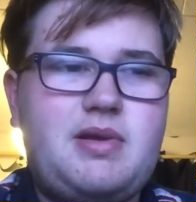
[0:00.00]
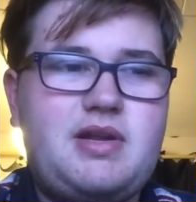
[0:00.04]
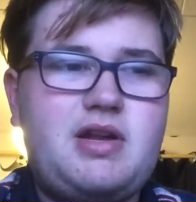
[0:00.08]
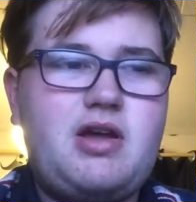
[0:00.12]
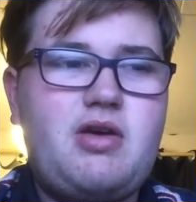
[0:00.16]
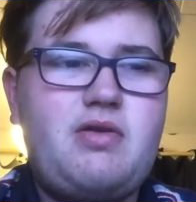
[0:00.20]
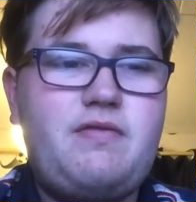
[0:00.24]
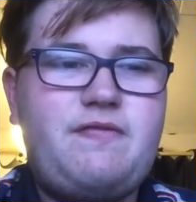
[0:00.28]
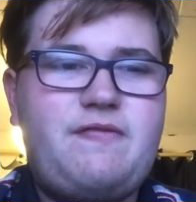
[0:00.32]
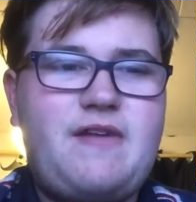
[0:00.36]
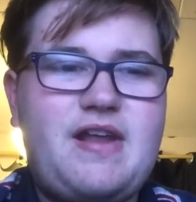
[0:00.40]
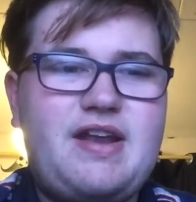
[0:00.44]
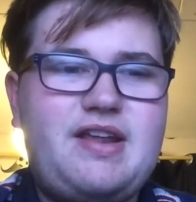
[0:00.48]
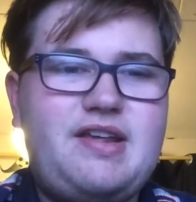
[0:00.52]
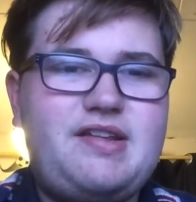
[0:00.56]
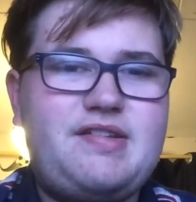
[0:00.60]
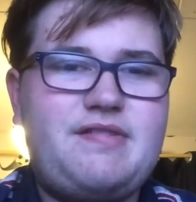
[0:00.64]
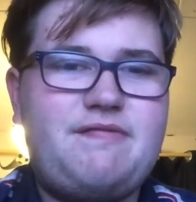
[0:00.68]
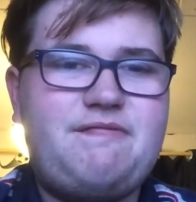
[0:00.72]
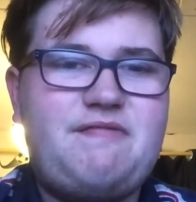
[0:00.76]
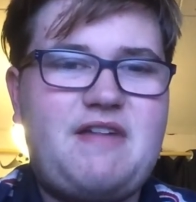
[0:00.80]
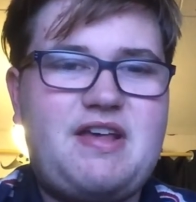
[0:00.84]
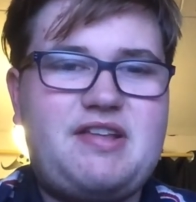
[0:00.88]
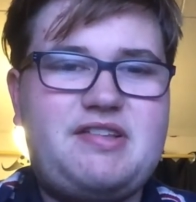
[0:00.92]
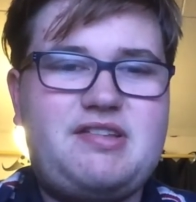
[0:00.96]
I know Fenty's
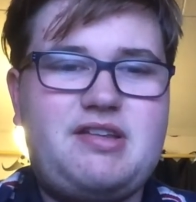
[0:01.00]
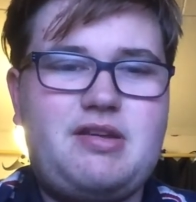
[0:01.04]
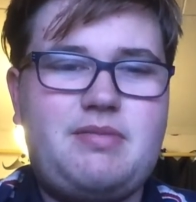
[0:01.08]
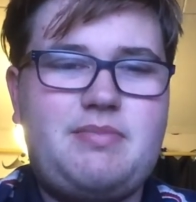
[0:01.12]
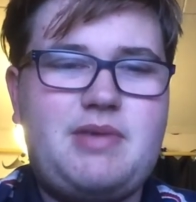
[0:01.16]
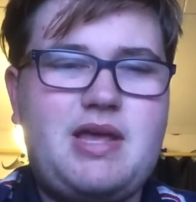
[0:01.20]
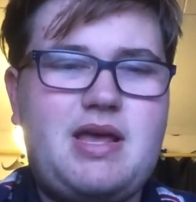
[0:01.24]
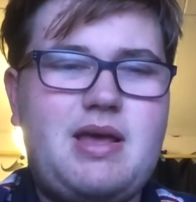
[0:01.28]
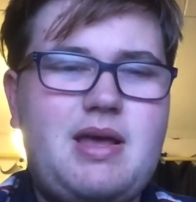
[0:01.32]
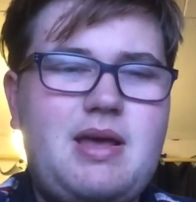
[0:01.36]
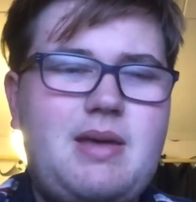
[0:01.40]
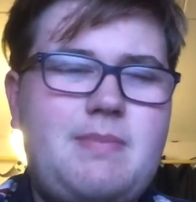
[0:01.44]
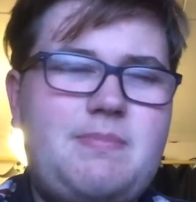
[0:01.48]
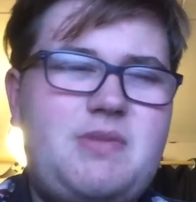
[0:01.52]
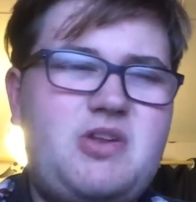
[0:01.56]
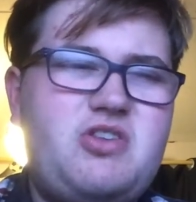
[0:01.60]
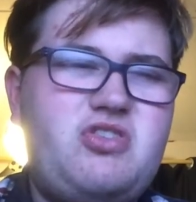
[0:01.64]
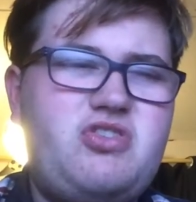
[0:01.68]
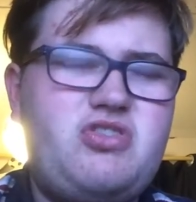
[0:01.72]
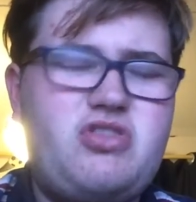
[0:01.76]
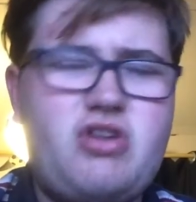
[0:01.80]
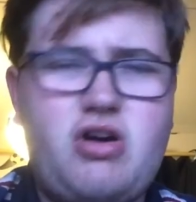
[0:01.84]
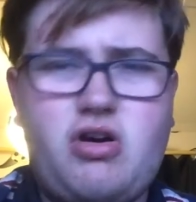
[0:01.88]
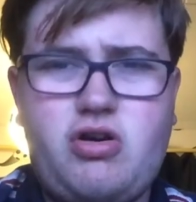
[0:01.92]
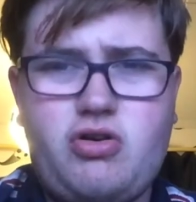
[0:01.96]
invested a bit, but
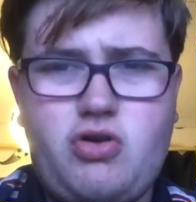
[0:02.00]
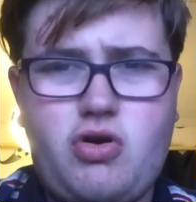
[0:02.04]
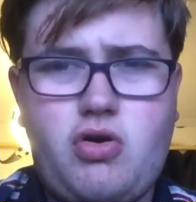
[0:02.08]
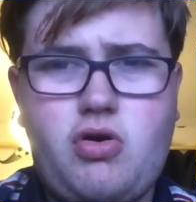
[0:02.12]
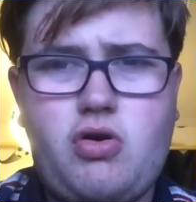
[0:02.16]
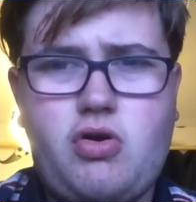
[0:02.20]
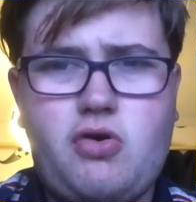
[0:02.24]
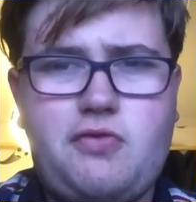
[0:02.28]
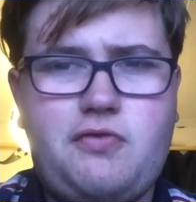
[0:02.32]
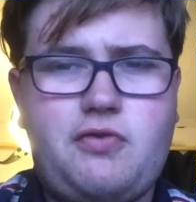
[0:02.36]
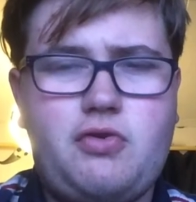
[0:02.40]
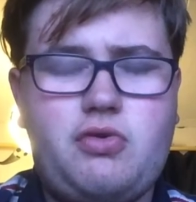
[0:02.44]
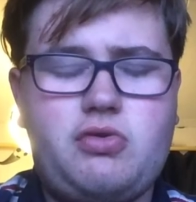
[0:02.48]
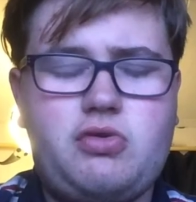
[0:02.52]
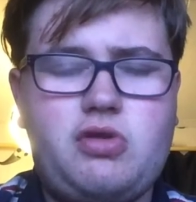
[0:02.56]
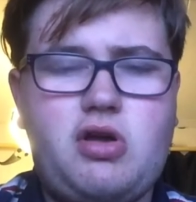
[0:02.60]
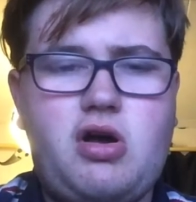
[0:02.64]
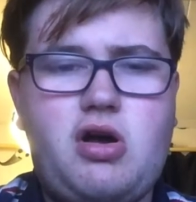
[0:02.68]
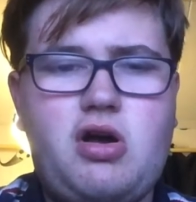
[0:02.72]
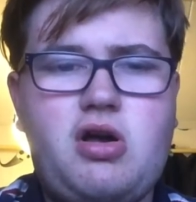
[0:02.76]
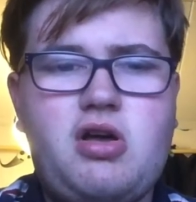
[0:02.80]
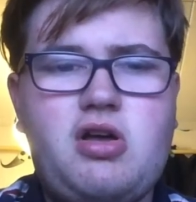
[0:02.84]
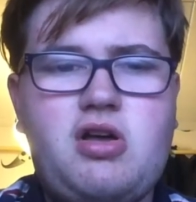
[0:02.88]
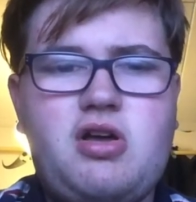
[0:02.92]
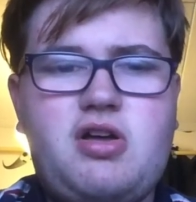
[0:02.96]
not an awful
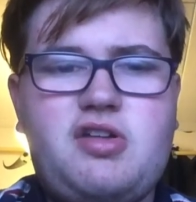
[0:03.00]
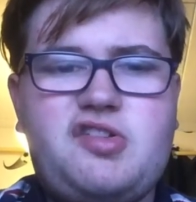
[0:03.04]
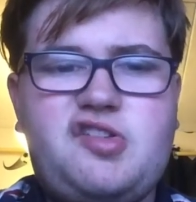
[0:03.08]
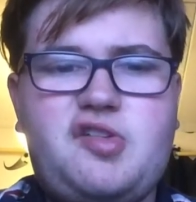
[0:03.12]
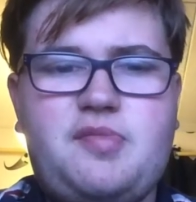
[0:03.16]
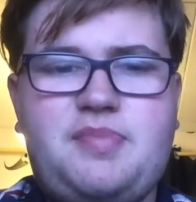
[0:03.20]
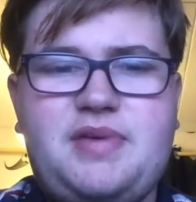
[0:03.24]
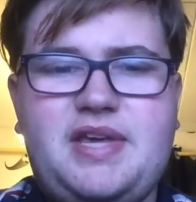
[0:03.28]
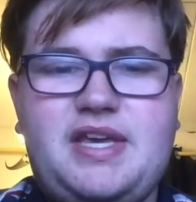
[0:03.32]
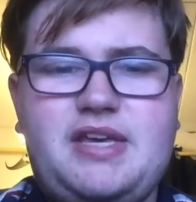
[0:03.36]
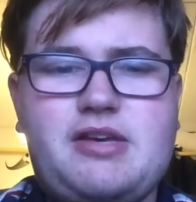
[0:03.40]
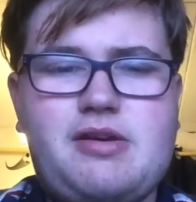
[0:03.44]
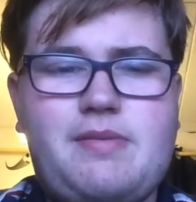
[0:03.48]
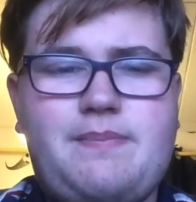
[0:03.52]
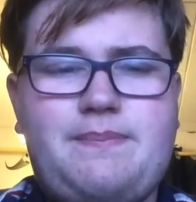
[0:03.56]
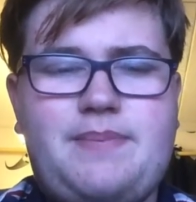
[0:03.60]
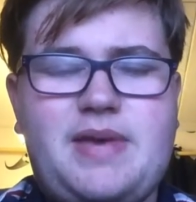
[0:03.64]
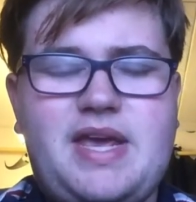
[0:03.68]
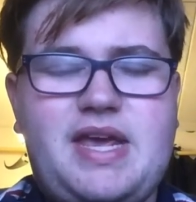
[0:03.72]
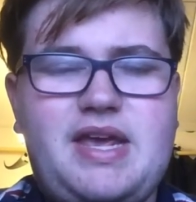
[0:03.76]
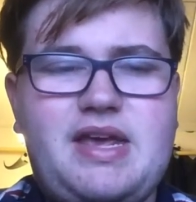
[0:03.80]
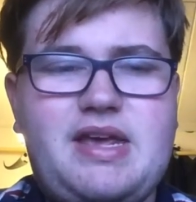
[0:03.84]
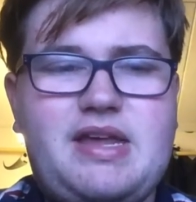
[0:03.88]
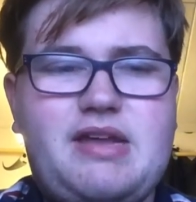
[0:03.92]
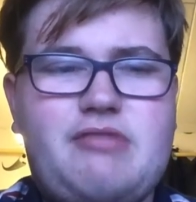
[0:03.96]
lot to be
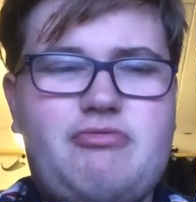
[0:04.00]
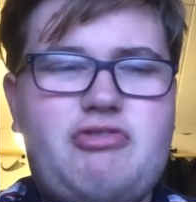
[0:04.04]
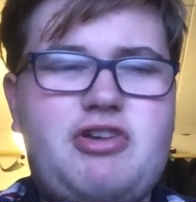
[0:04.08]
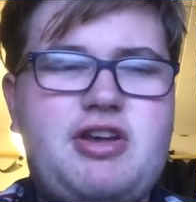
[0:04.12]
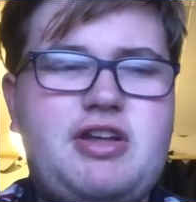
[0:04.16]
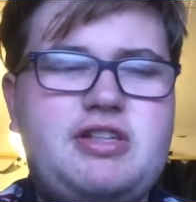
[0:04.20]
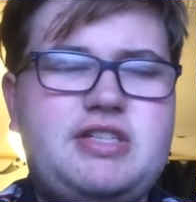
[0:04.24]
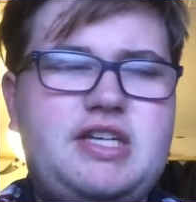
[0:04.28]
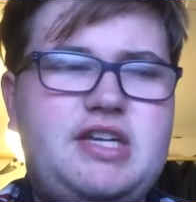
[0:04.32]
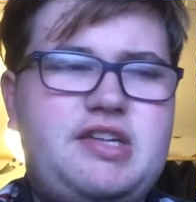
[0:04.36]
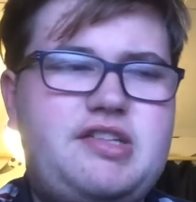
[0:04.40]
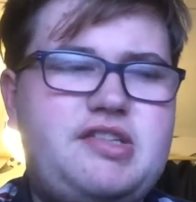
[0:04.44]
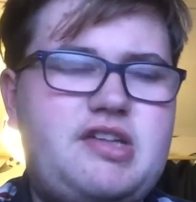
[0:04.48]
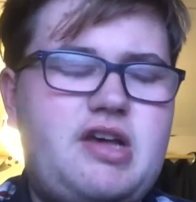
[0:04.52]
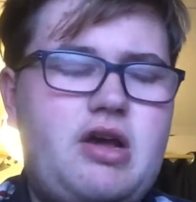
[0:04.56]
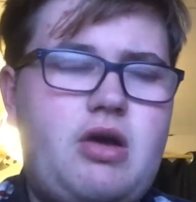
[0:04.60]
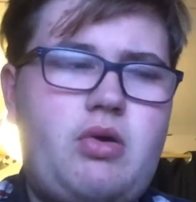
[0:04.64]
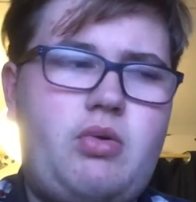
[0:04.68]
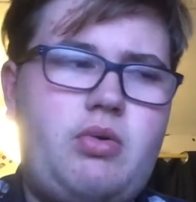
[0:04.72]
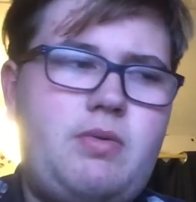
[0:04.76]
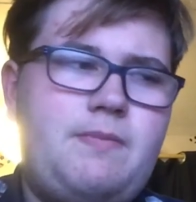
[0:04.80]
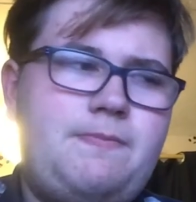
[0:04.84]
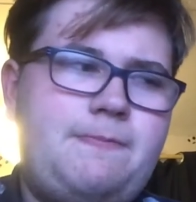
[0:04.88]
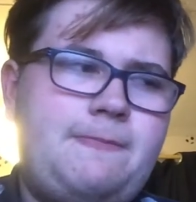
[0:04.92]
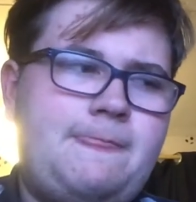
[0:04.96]
competing really.
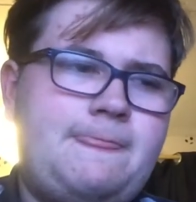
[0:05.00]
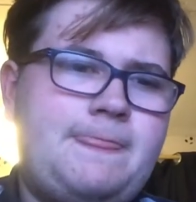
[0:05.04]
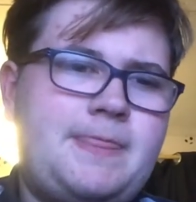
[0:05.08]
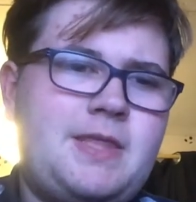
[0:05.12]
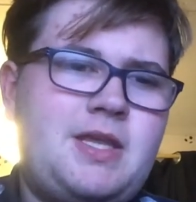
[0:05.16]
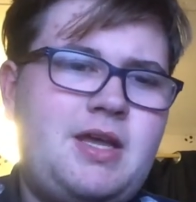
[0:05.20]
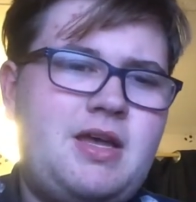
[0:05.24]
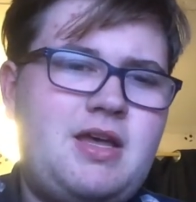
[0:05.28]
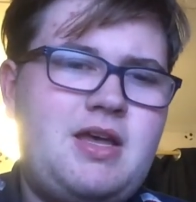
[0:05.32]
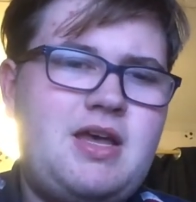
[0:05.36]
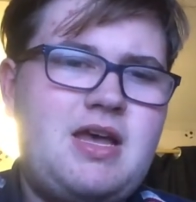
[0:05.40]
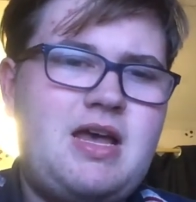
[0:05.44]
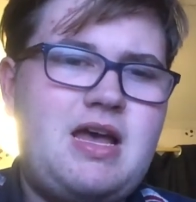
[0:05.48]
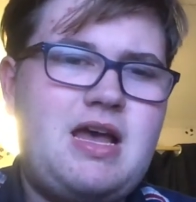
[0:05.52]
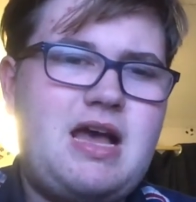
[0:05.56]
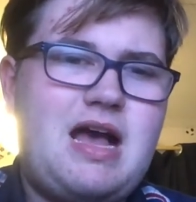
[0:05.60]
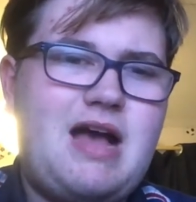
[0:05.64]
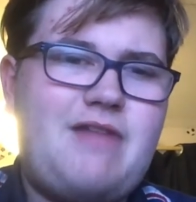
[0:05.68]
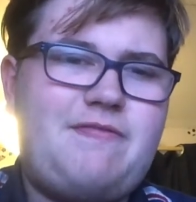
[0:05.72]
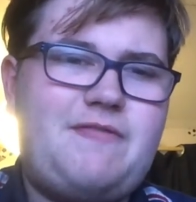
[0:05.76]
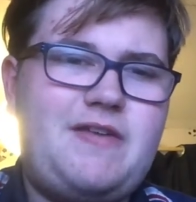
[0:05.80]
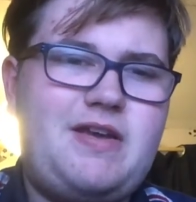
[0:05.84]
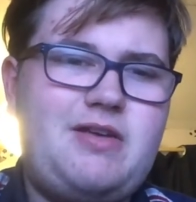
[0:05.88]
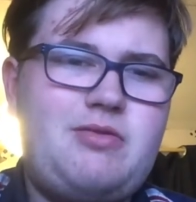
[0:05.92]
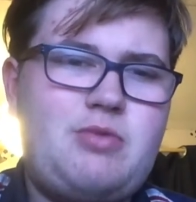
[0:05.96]
So I
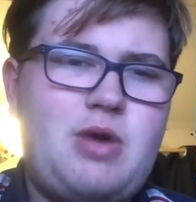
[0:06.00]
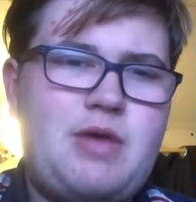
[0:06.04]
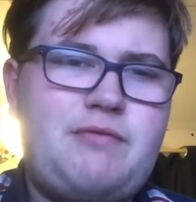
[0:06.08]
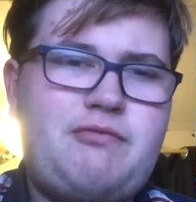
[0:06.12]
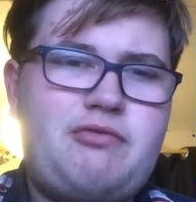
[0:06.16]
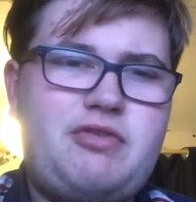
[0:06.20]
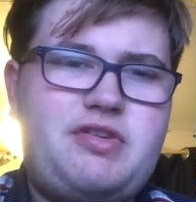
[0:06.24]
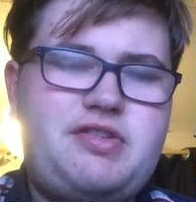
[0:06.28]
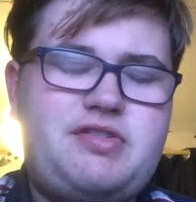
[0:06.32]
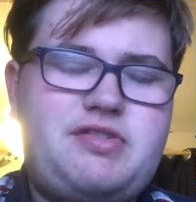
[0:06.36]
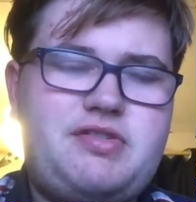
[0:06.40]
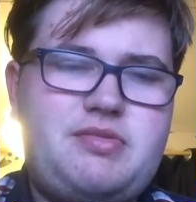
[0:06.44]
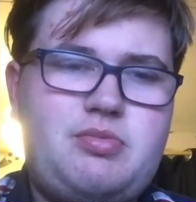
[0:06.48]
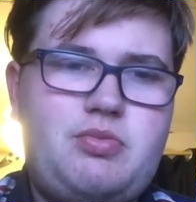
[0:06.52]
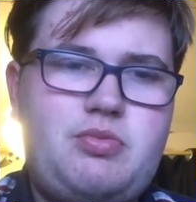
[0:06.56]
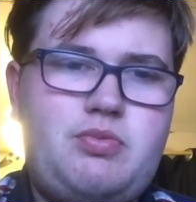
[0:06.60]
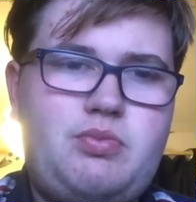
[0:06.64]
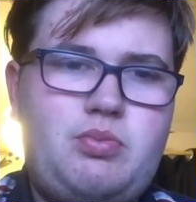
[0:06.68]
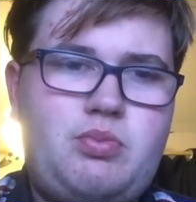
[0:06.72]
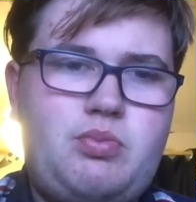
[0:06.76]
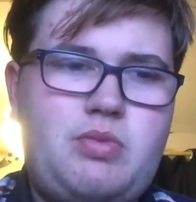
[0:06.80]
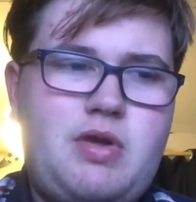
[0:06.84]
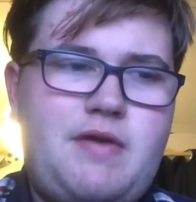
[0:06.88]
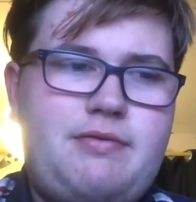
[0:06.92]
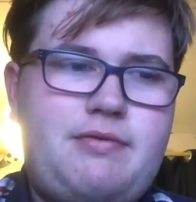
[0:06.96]
think whether
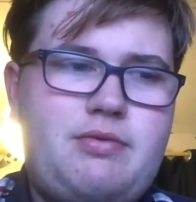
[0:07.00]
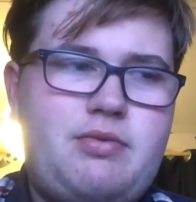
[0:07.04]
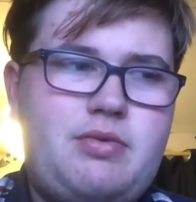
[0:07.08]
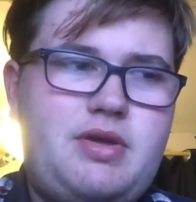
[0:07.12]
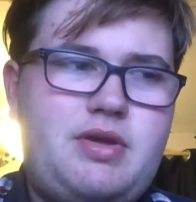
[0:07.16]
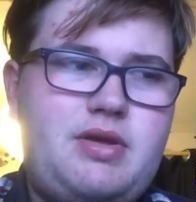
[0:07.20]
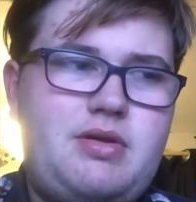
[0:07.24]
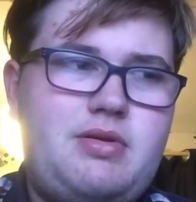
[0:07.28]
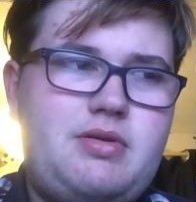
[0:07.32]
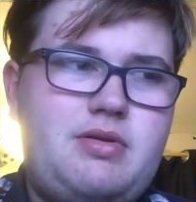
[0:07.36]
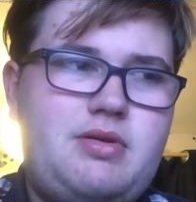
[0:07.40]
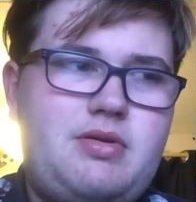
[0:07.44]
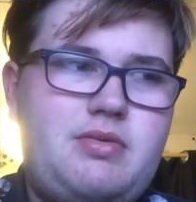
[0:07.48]
whether we